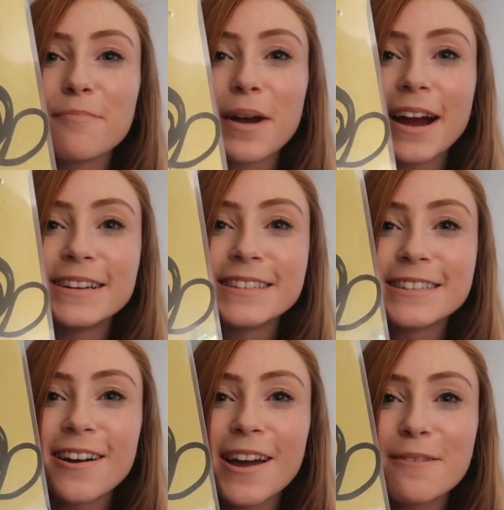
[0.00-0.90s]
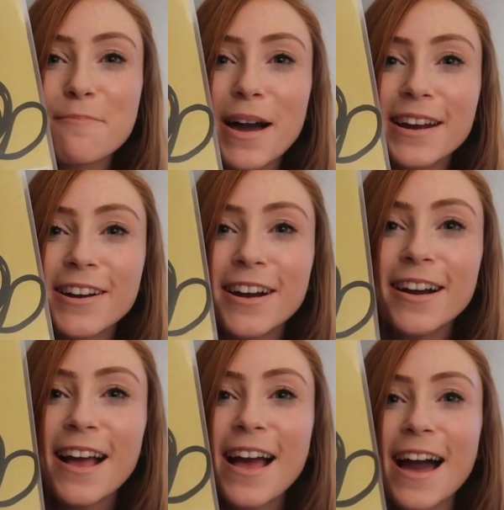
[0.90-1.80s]
party time
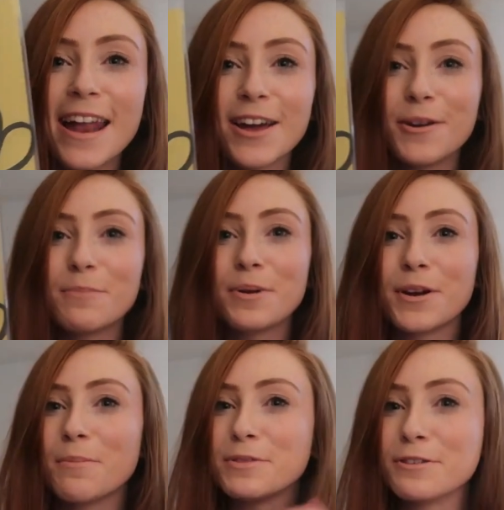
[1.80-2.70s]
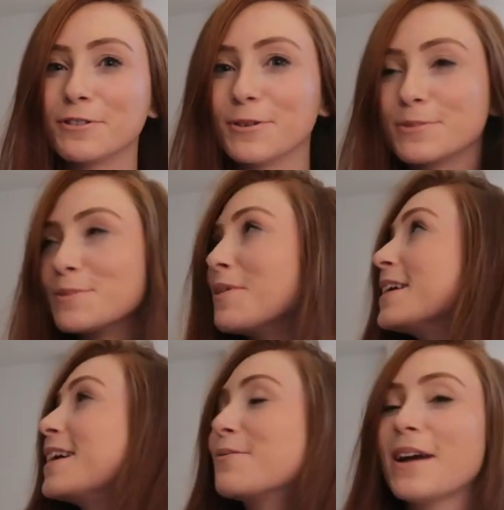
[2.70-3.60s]
banner, and I'm gonna put it up in the room somewhere in here.